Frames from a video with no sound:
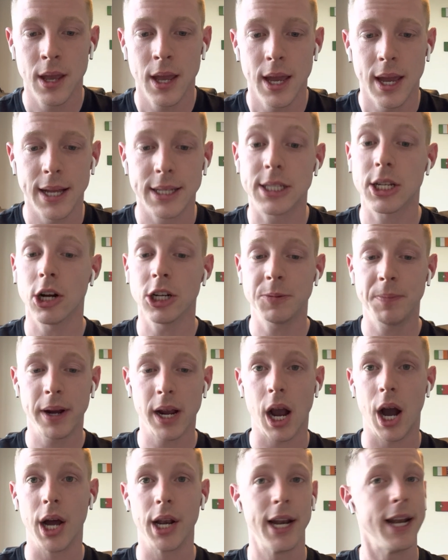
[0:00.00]
It starts by
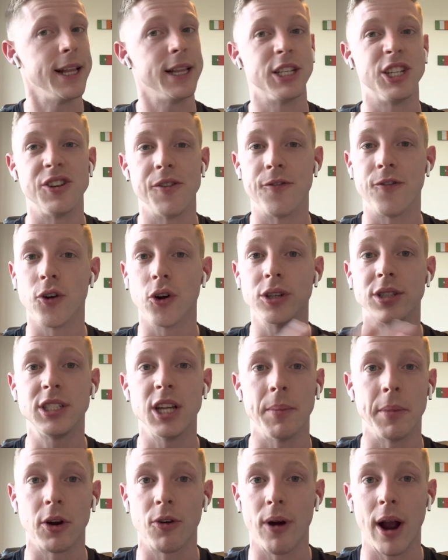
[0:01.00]
highlighting the diverse
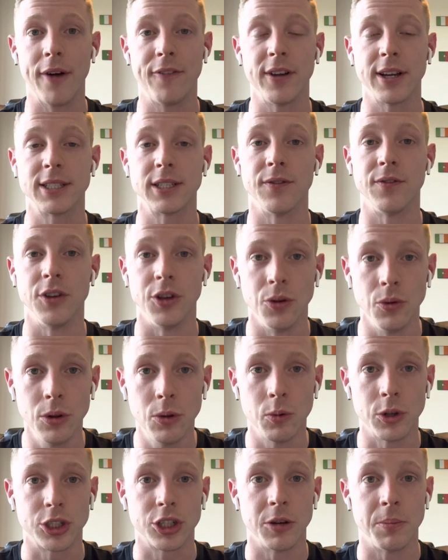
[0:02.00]
demographics of youth
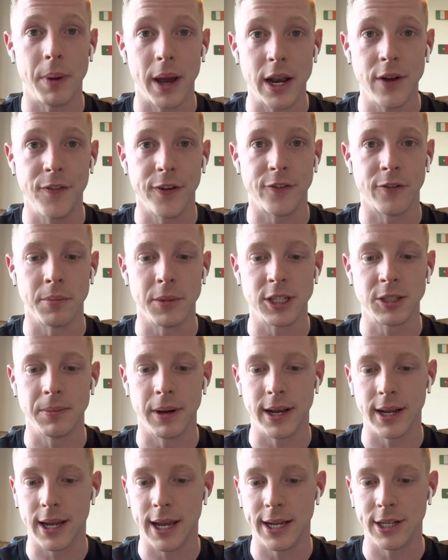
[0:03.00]
which could benefit from this
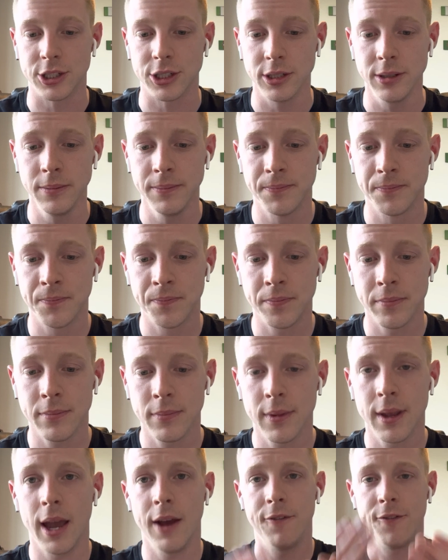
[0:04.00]
medication,
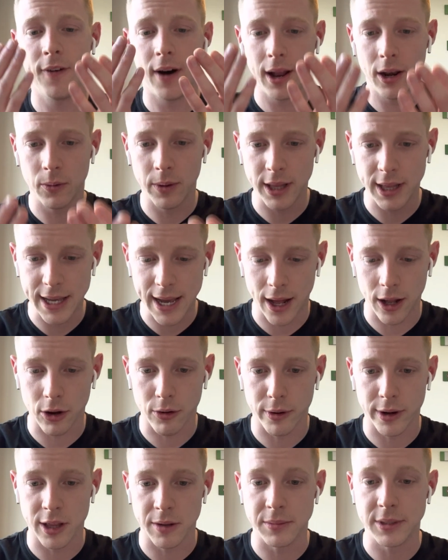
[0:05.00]
and following the
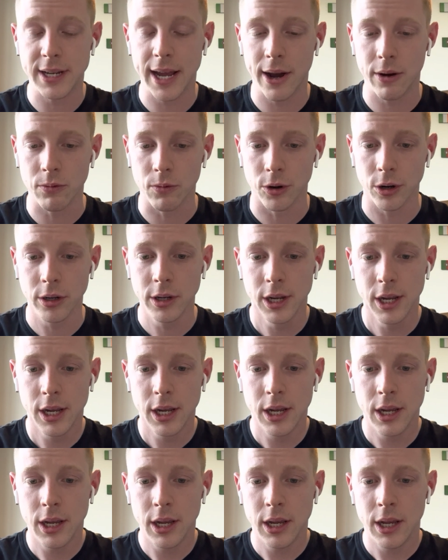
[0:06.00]
algorithm downward,
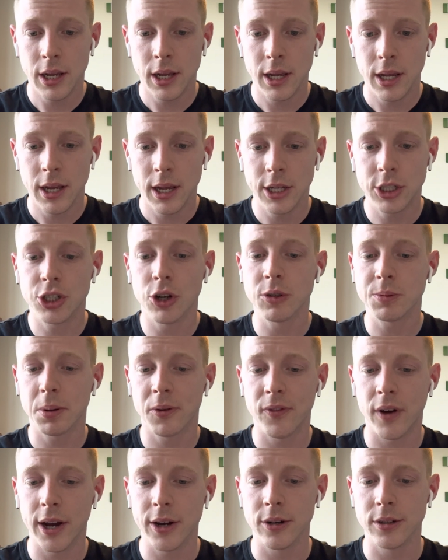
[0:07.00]
it shows
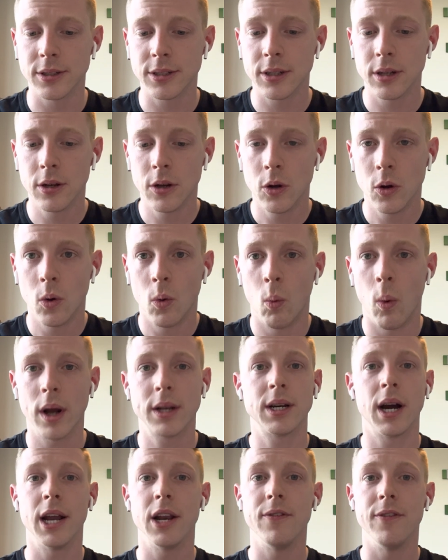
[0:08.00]
providers what
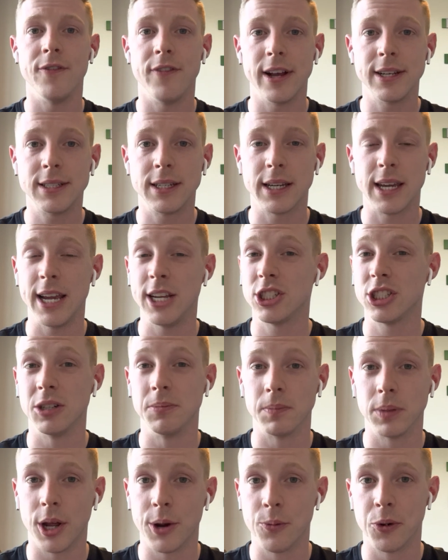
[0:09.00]
kind of investigation and
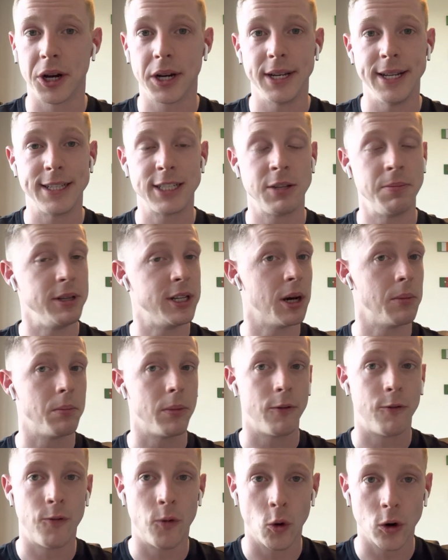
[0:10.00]
blood work needs to be done
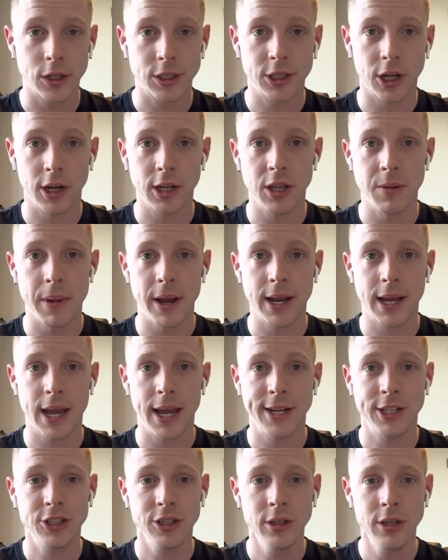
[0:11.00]
before starting the
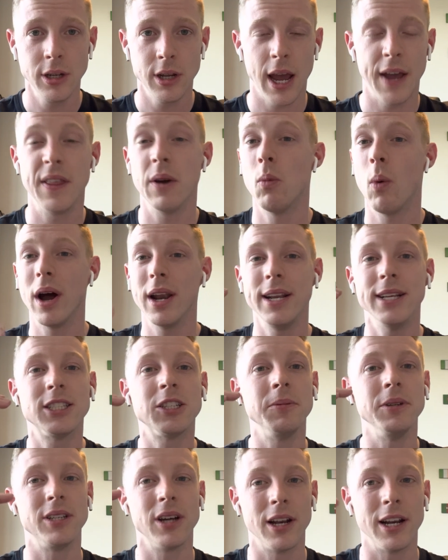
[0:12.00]
medication, and then what needs to
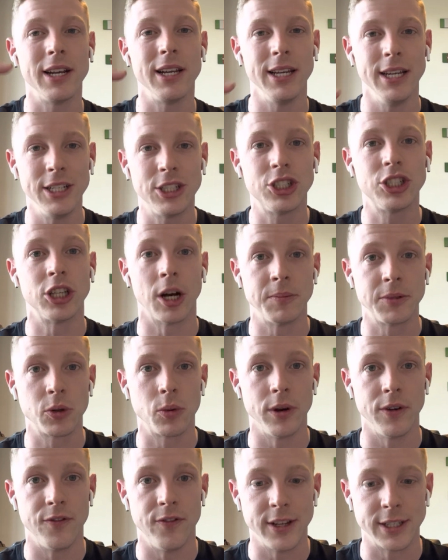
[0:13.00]
be done at each
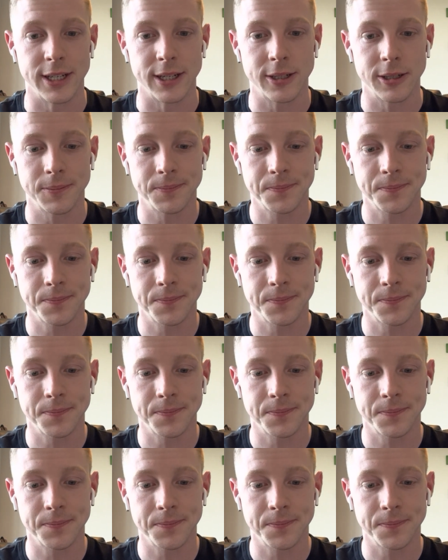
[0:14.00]
subsequent visit.